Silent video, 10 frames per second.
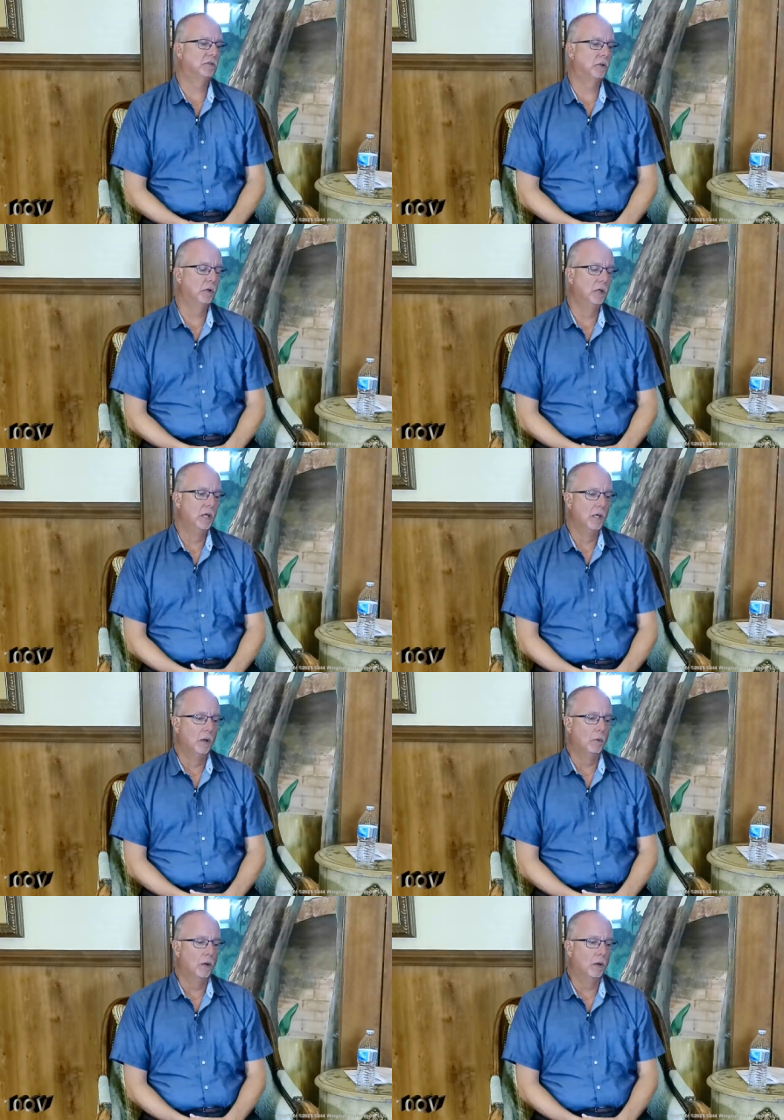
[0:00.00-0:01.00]
So
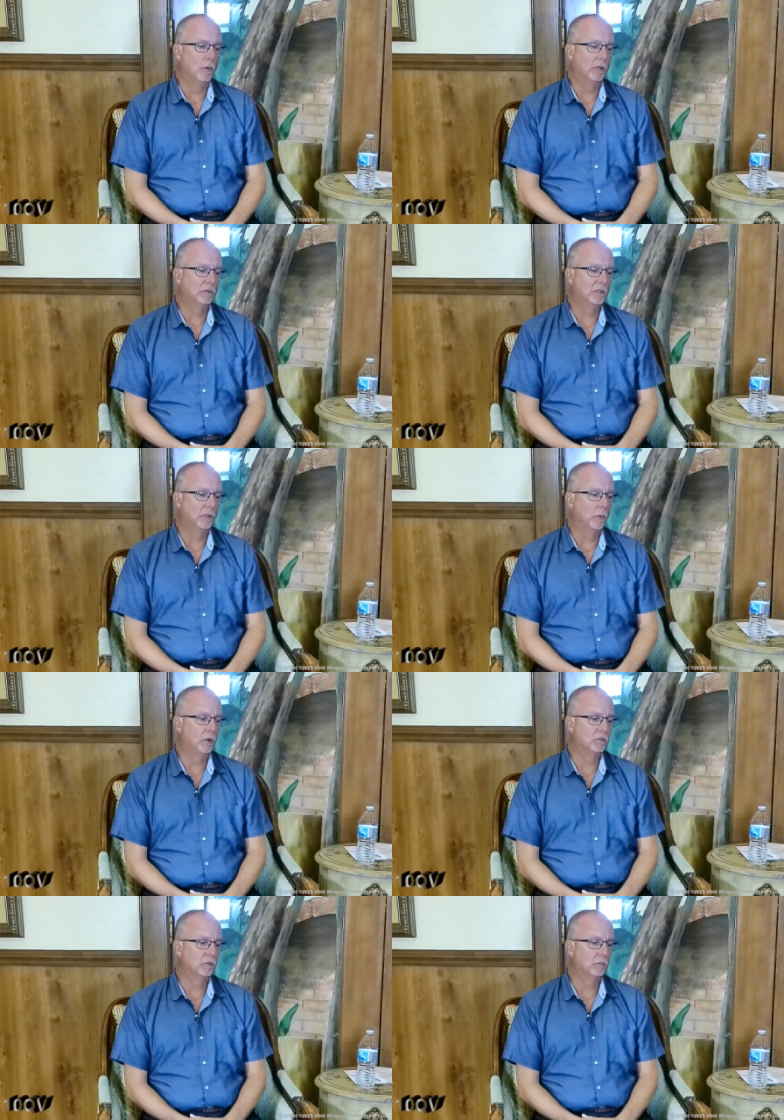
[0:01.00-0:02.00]
whilst there
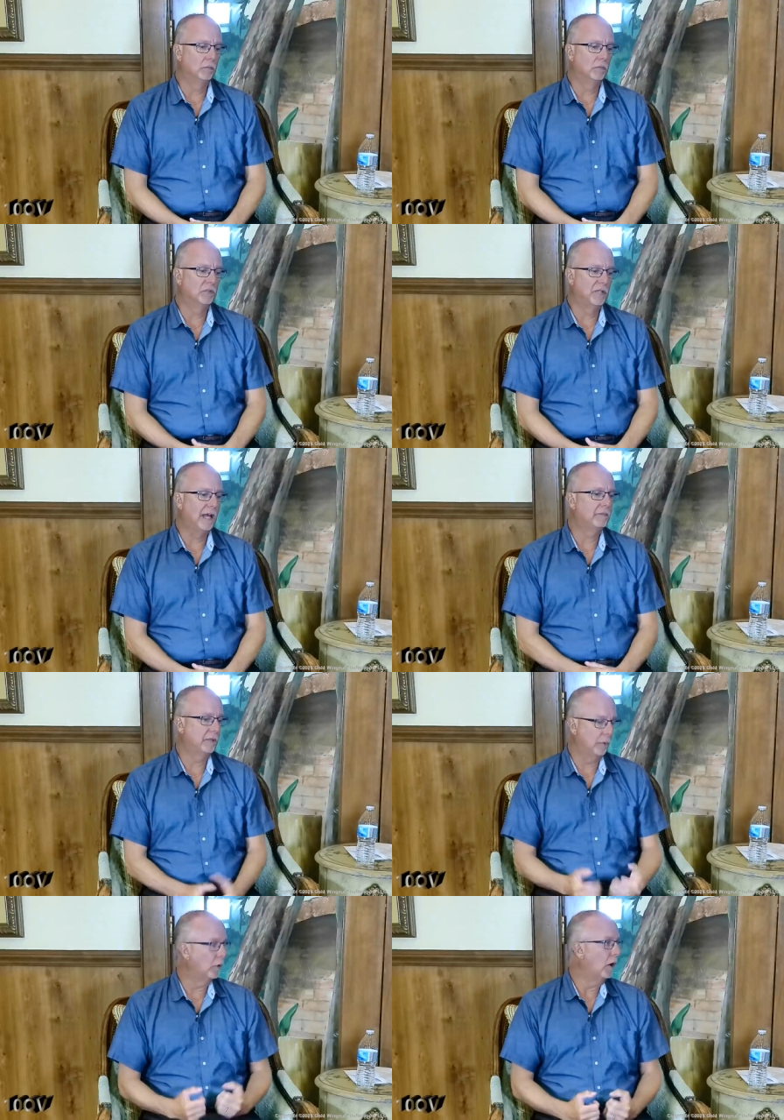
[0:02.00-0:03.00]
was some staff
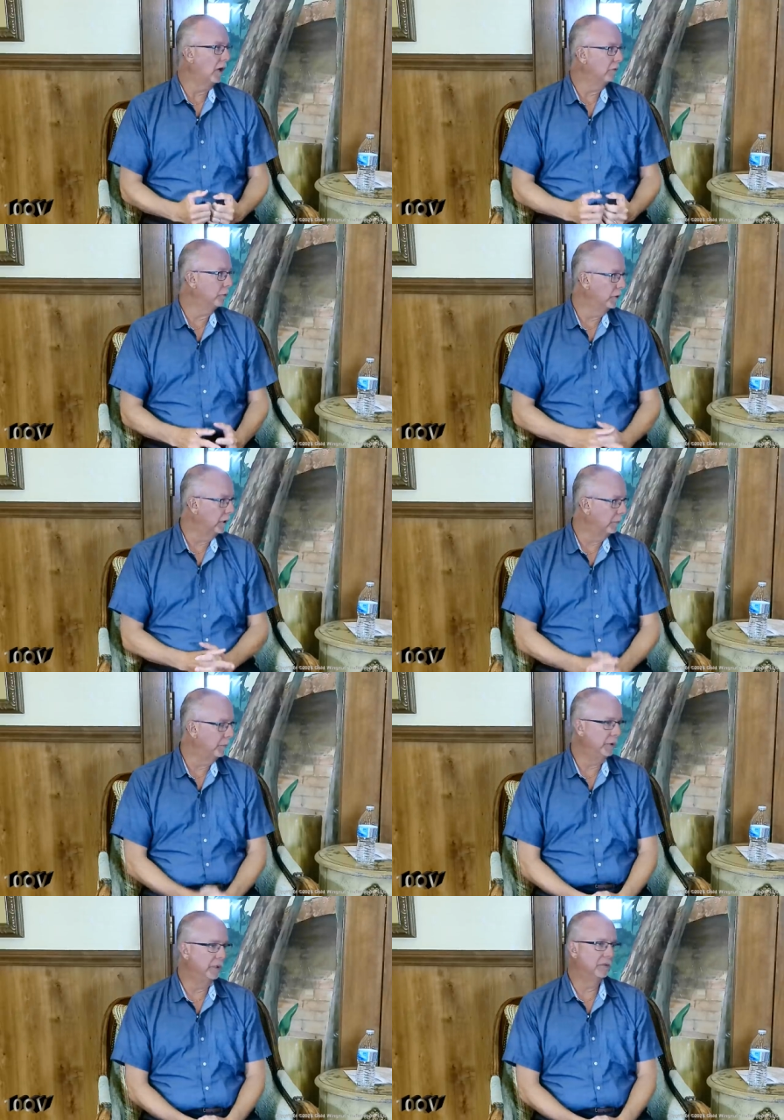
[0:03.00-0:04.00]
that were off during that
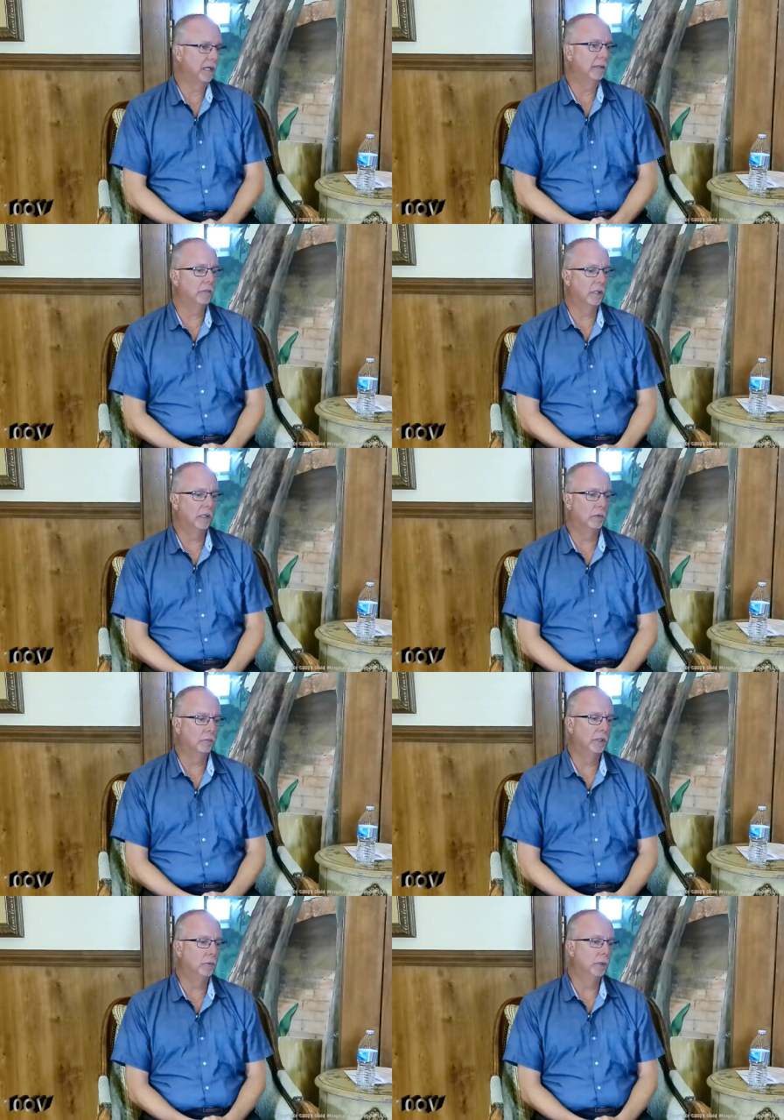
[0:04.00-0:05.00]
period of time,
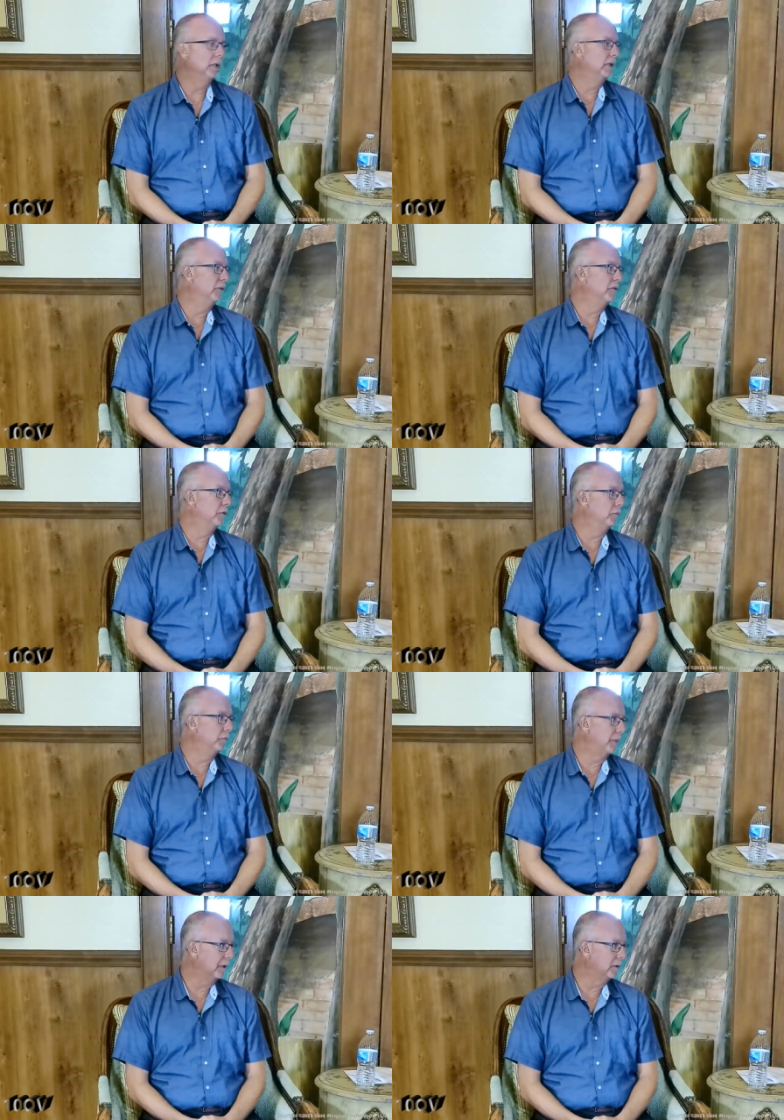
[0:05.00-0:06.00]
we quickly resumed
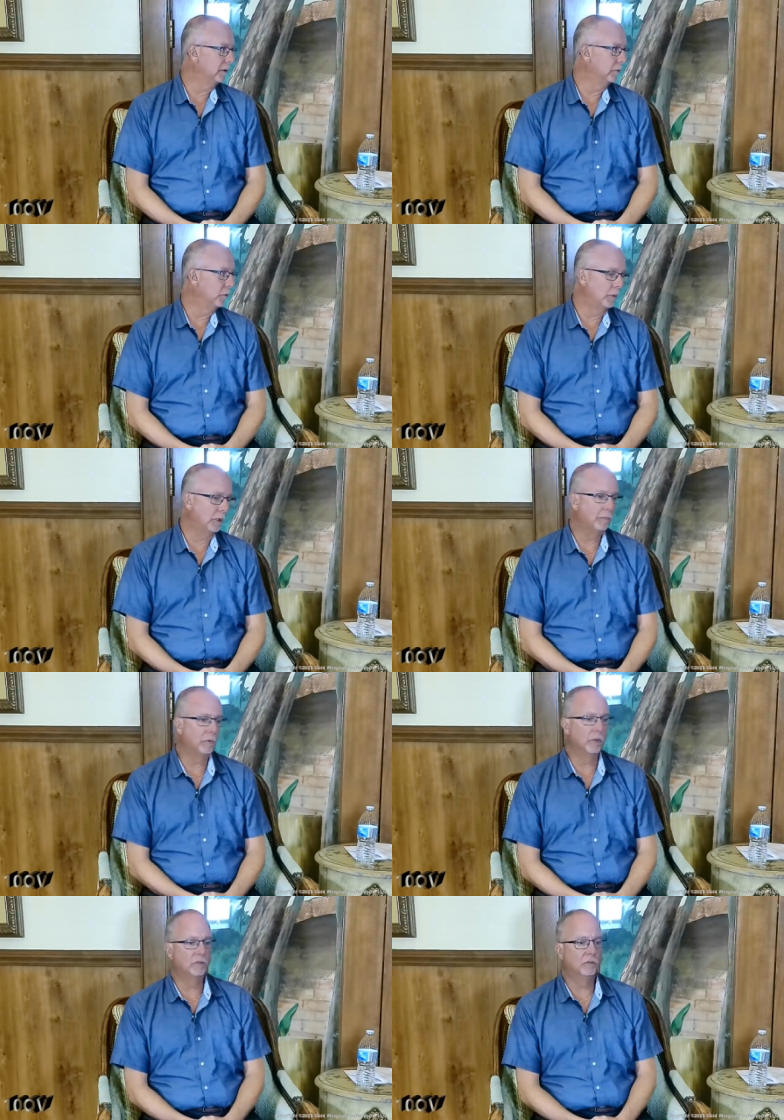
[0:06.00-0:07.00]
back to normal
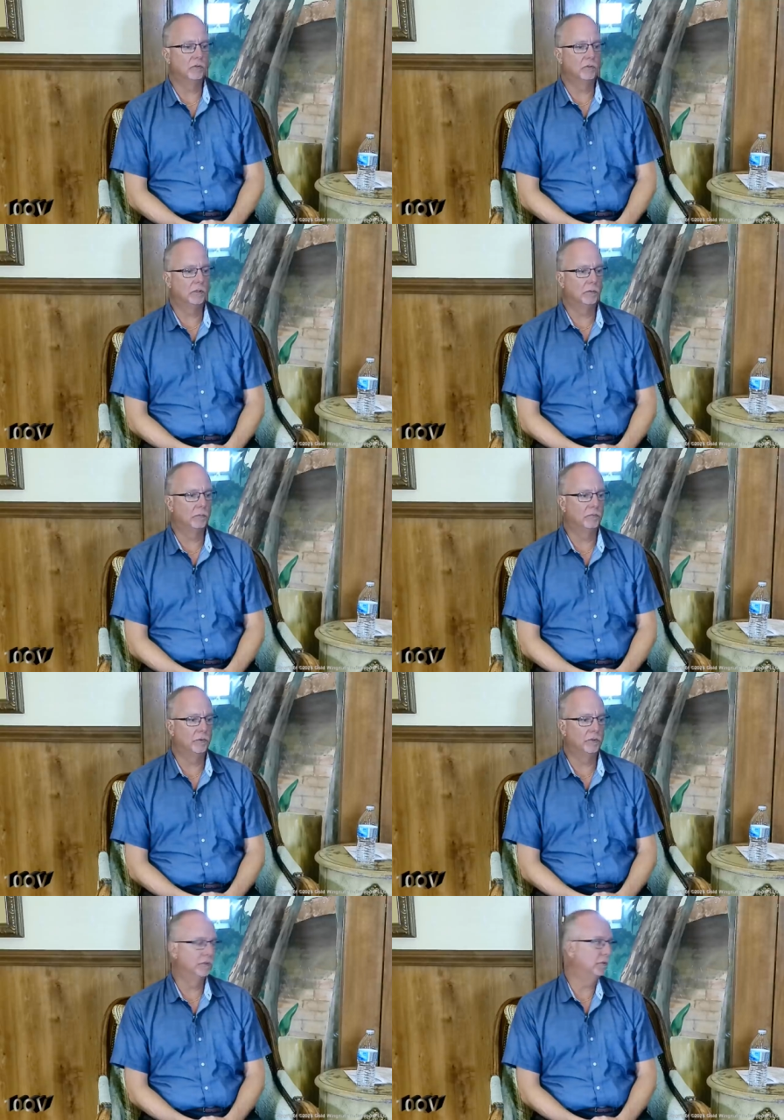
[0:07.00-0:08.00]
operations, and
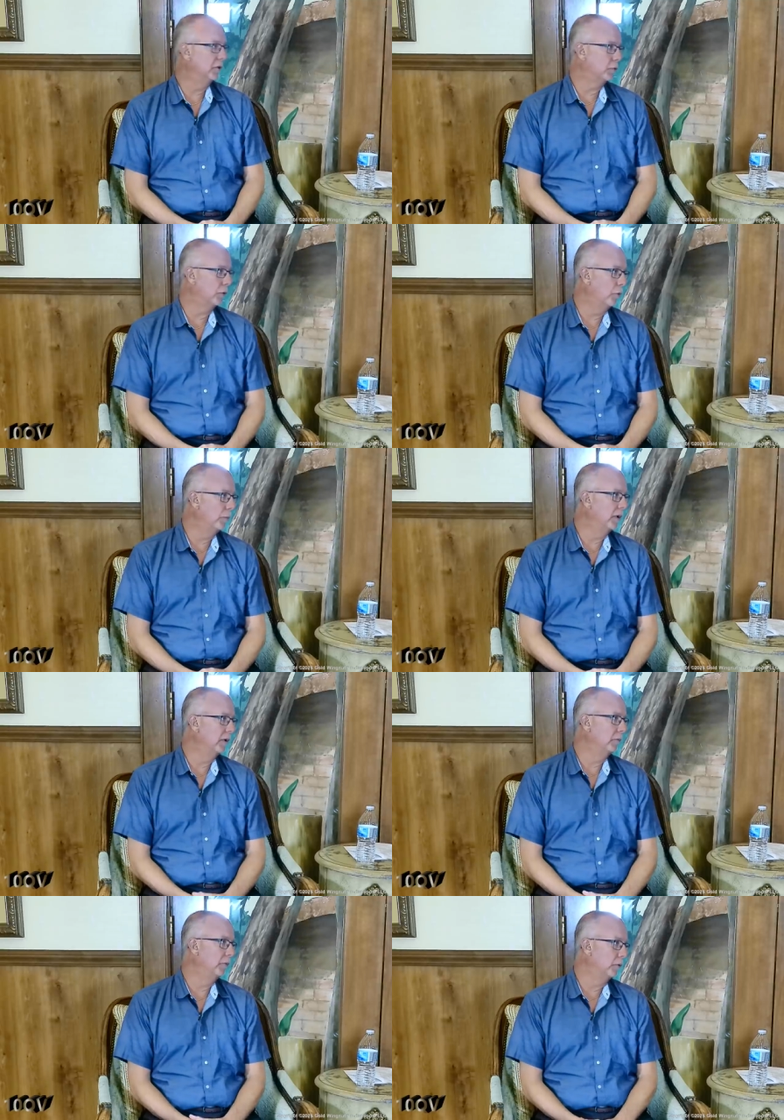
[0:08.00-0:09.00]
facilities were open
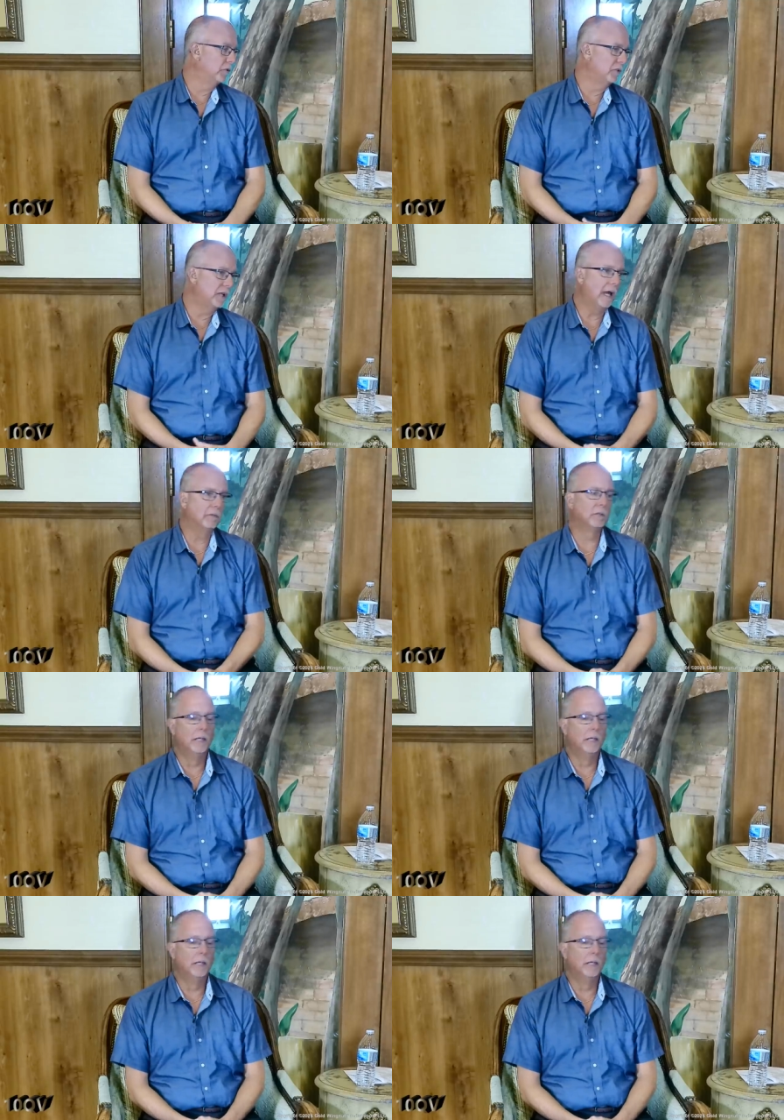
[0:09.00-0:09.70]
and we were staffed.